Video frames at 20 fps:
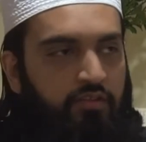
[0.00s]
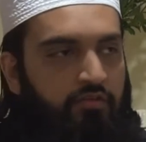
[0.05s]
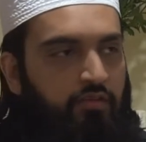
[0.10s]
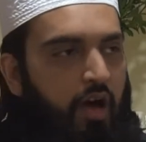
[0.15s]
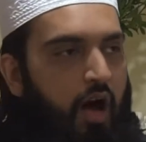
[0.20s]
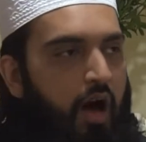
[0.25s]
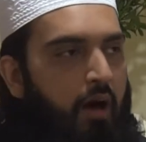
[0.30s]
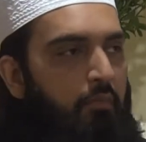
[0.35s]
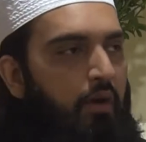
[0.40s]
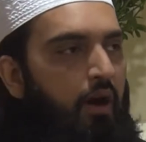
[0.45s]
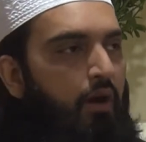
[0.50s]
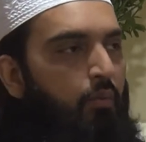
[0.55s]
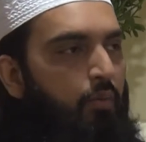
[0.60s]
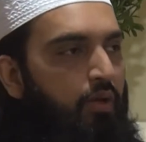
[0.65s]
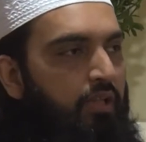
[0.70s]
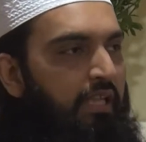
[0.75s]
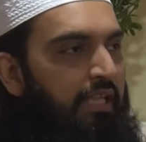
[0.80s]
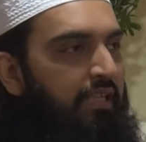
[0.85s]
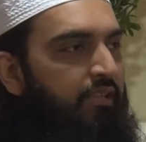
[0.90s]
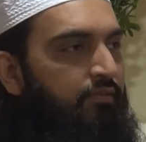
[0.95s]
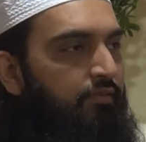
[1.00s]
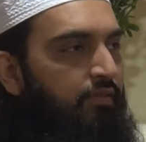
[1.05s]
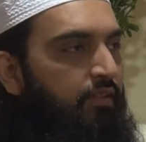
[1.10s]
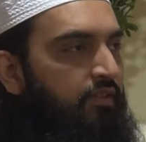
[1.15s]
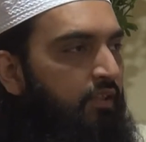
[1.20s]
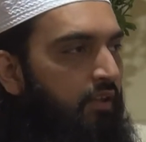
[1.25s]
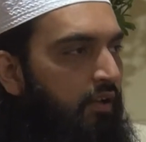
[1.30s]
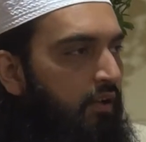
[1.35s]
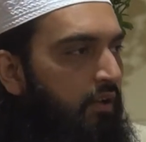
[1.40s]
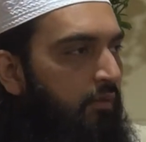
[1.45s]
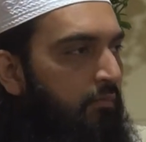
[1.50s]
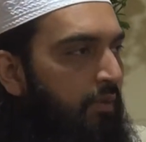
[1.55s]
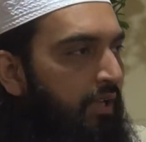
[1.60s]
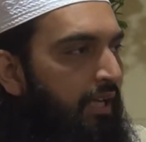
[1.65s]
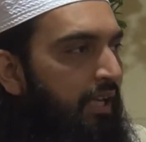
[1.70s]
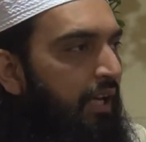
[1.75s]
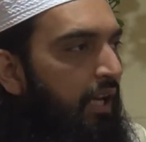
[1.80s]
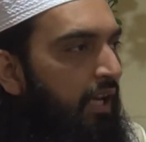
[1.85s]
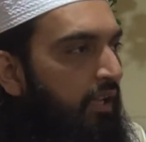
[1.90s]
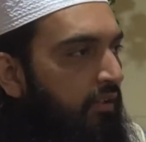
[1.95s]
the Sahaba with his physical
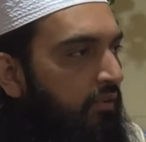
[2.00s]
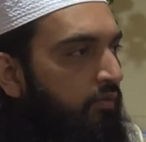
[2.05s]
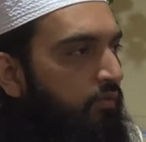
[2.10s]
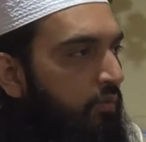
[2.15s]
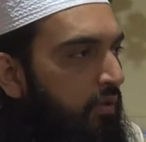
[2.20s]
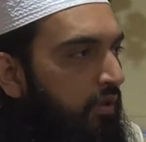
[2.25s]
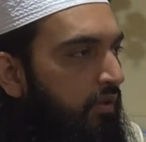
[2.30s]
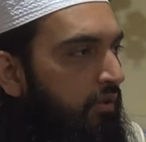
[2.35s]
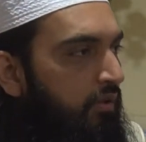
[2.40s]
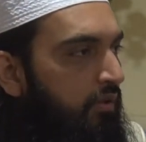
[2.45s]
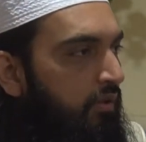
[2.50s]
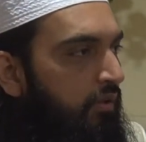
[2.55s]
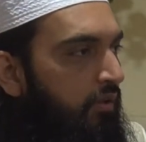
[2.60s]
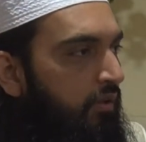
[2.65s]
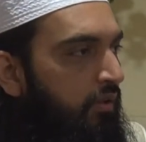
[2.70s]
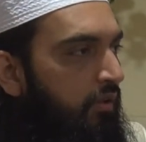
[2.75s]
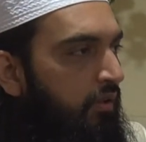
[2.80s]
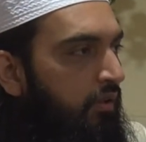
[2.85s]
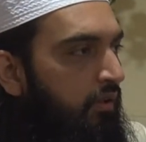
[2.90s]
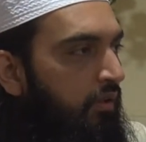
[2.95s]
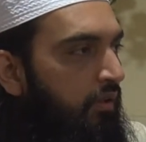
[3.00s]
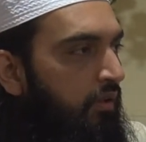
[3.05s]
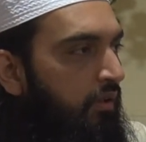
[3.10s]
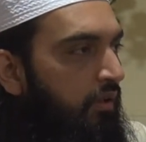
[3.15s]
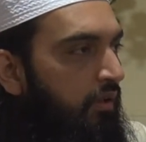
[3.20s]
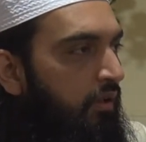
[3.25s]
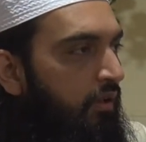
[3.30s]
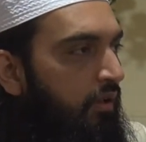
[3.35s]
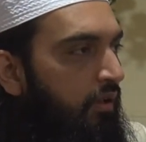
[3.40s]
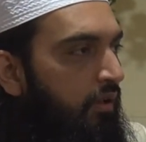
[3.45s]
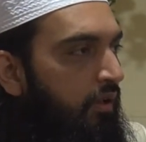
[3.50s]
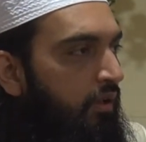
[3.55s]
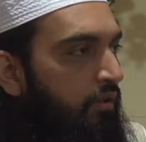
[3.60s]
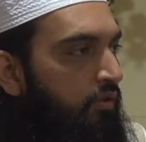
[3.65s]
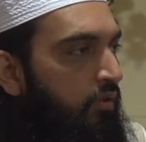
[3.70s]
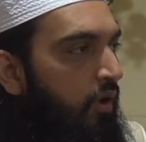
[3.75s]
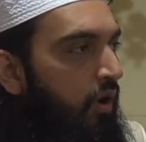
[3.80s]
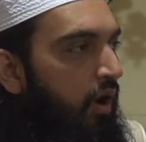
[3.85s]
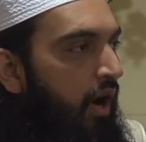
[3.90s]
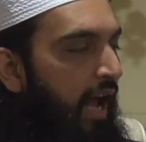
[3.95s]
being in this world.
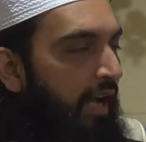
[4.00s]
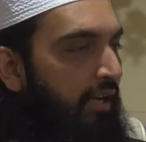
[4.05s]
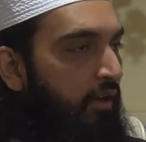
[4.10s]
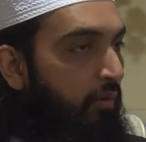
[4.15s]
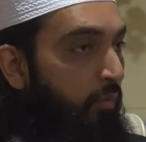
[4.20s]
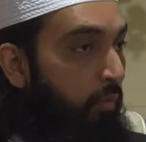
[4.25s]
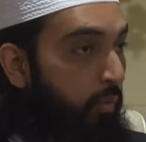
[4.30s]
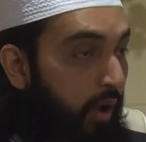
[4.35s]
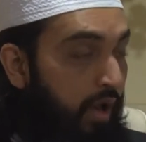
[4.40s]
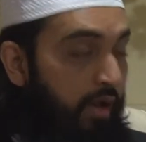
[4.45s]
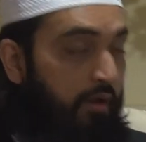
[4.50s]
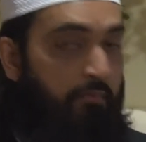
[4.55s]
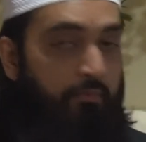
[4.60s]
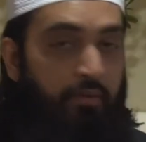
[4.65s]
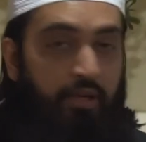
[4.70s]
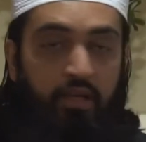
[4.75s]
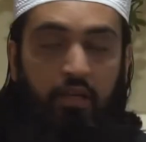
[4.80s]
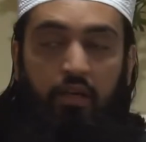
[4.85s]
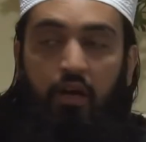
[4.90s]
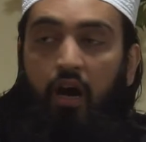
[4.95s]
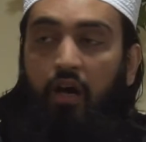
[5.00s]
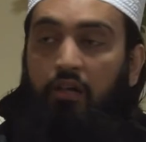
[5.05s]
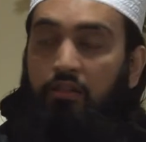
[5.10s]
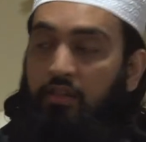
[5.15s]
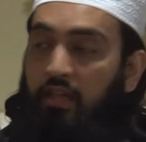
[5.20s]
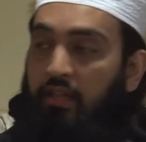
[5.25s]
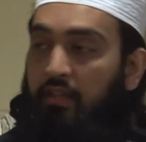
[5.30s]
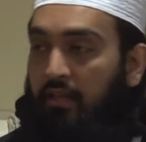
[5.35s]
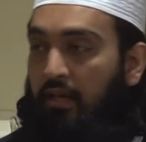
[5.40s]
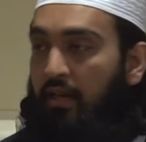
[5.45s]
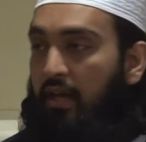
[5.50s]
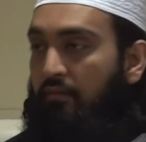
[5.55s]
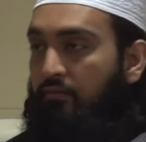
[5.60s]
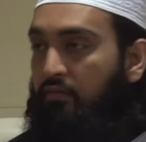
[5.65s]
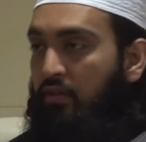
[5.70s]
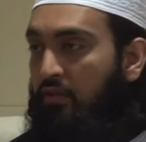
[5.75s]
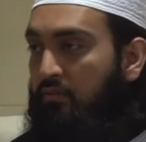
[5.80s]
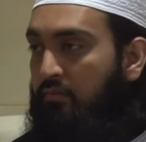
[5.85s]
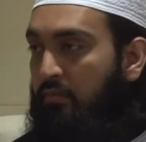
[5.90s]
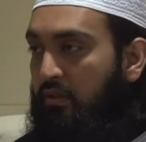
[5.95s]
So, and will be until the day of
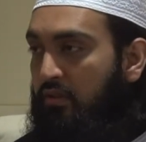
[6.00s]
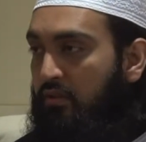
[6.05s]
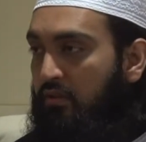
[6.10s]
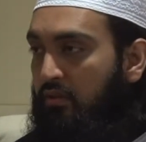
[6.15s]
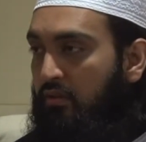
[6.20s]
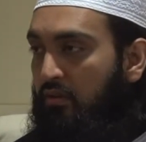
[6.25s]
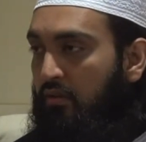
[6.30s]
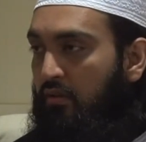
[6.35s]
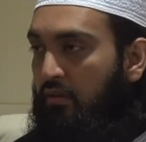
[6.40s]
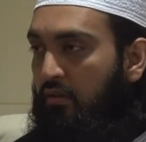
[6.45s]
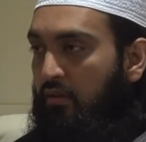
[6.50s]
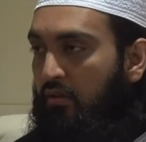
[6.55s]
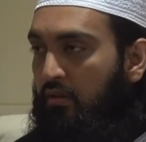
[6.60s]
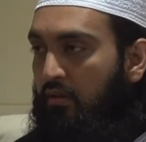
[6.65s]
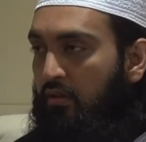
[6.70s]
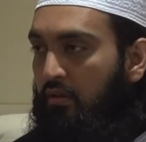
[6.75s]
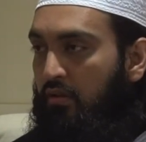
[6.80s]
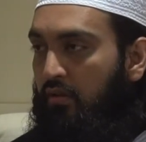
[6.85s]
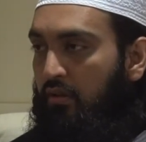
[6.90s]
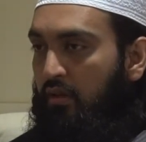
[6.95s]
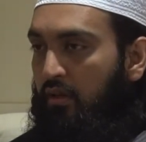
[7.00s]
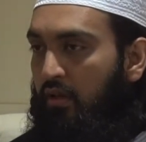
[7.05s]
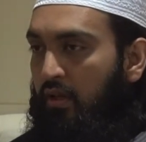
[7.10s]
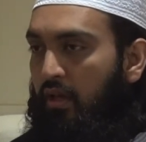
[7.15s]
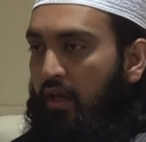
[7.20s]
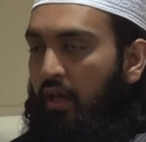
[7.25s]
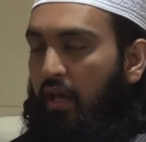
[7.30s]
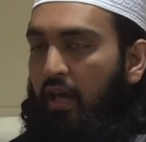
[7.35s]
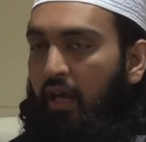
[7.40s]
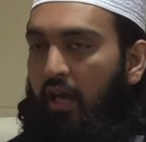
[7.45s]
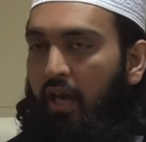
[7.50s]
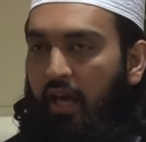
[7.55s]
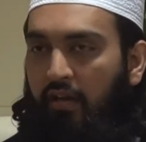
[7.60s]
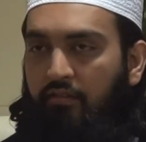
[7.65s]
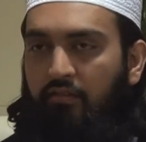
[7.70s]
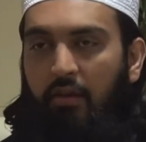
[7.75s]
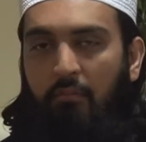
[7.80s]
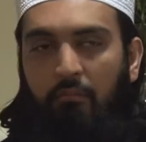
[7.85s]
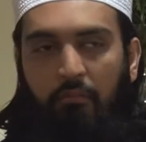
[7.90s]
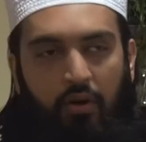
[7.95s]
judgment.
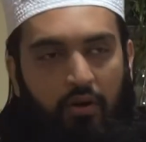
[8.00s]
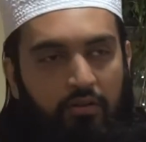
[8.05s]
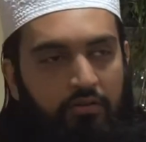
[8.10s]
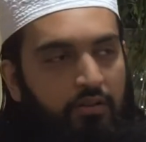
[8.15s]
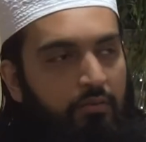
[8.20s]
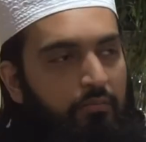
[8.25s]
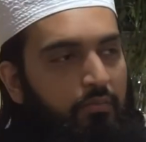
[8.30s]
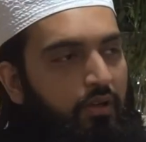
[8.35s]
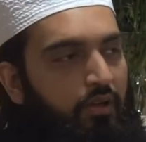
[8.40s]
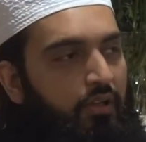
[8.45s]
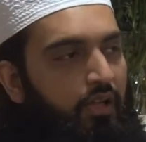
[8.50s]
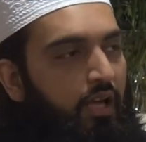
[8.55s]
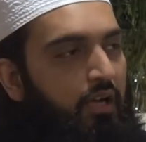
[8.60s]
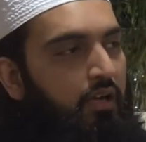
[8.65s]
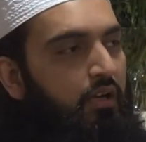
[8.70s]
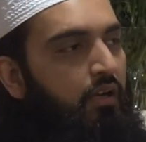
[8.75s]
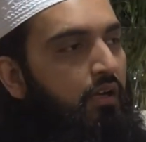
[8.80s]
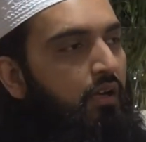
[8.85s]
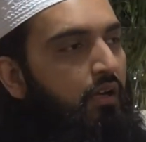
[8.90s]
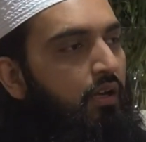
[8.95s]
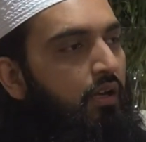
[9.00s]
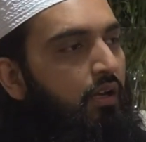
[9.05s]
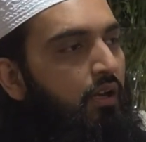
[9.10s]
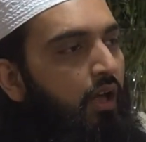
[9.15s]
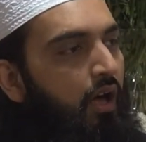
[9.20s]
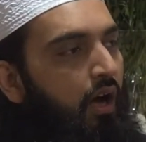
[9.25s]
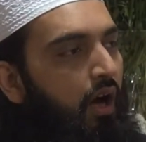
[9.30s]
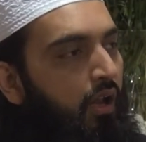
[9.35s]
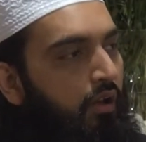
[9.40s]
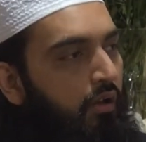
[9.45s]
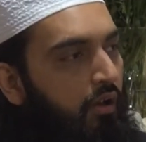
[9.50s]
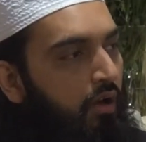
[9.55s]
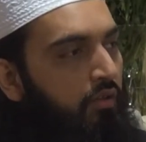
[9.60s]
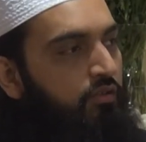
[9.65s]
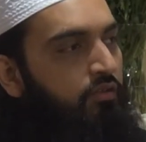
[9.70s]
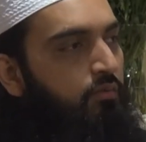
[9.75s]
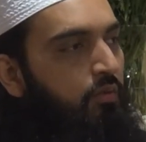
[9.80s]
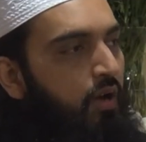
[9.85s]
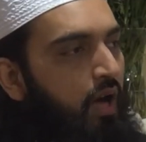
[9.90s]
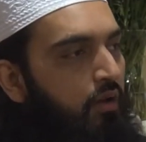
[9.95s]
Is it possible then Allah
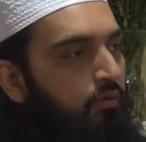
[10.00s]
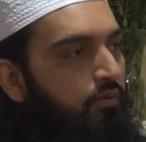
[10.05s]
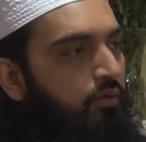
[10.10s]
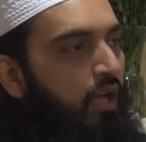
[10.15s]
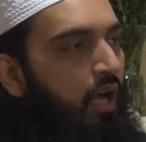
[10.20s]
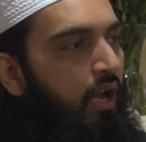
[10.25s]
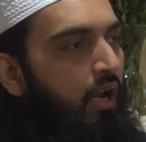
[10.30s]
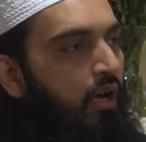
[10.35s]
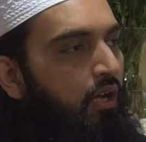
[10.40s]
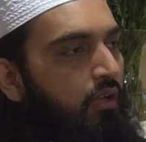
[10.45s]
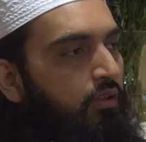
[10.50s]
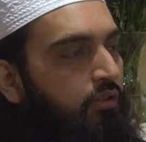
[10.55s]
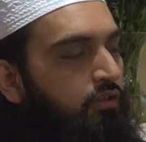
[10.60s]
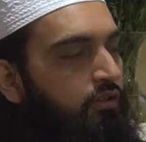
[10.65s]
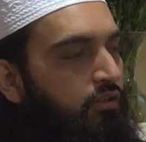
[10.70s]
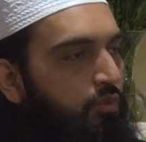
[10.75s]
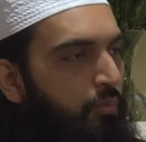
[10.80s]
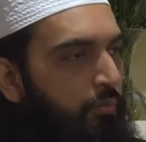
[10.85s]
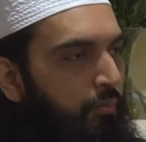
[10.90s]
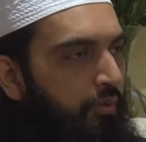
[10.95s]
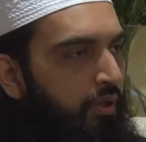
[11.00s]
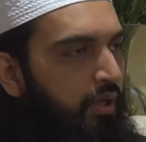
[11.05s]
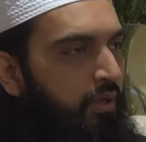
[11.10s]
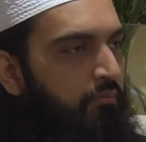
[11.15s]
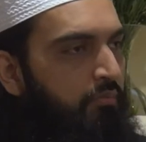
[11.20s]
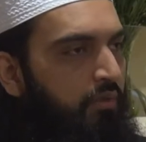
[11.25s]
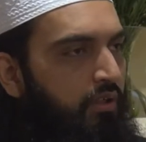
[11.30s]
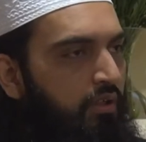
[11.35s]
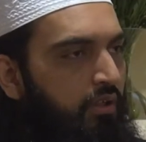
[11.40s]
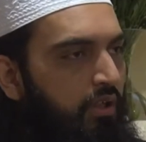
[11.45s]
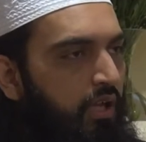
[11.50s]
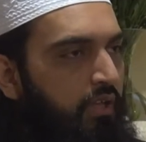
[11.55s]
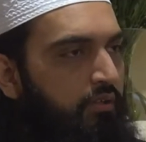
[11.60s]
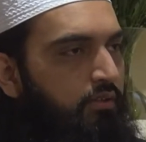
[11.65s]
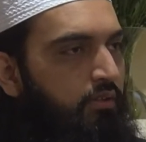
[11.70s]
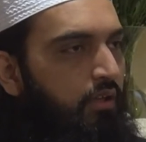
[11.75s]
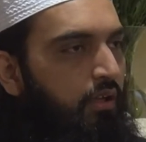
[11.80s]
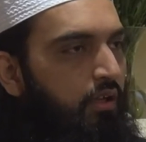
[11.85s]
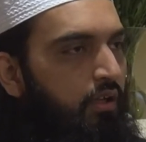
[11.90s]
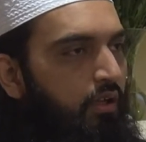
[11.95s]
subhanahu wa ta'ala, the supreme
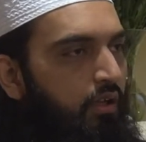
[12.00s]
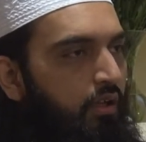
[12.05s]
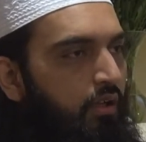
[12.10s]
creator,